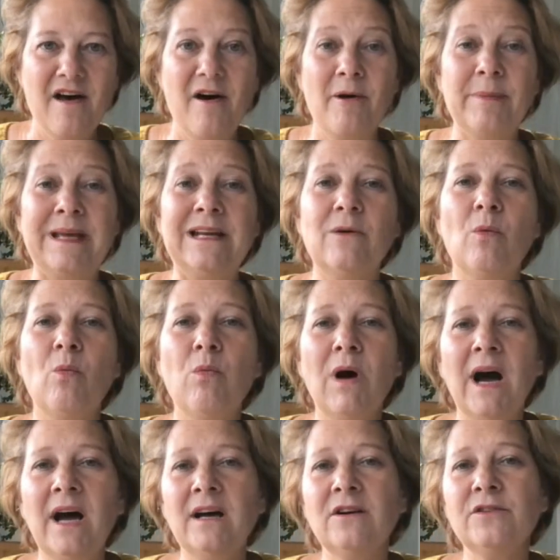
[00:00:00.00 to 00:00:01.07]
I mean,
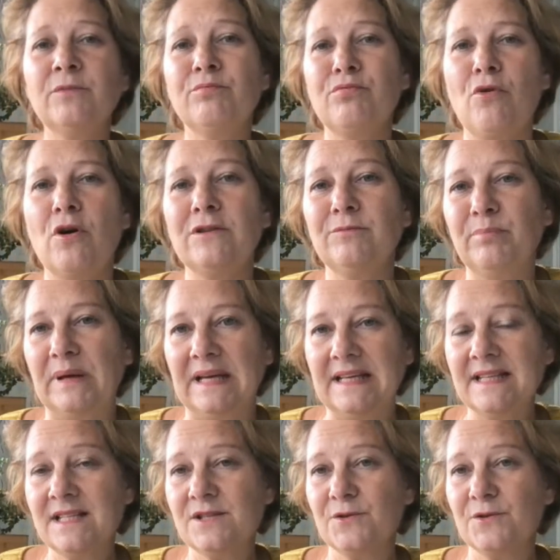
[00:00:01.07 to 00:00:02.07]
wild broad beans,